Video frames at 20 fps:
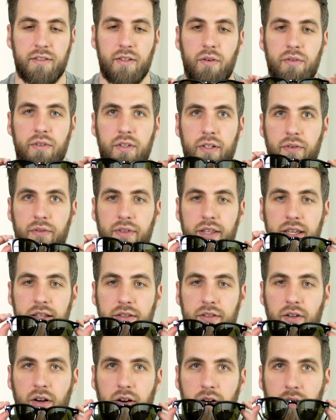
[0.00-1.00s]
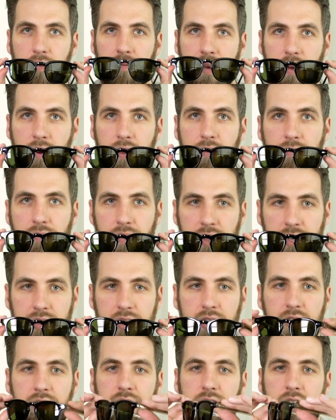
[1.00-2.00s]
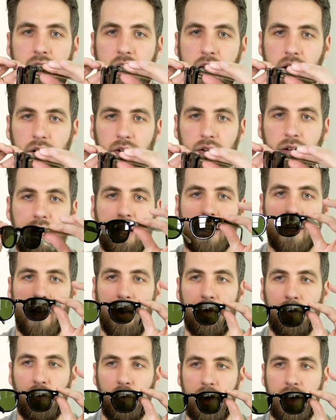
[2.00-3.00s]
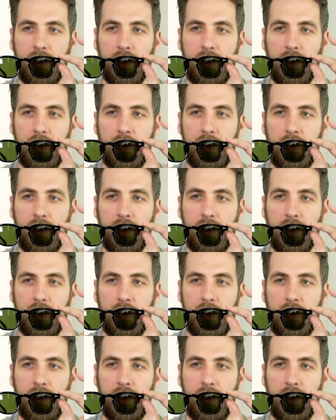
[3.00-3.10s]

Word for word: So, you know, these are a very vintage style kind of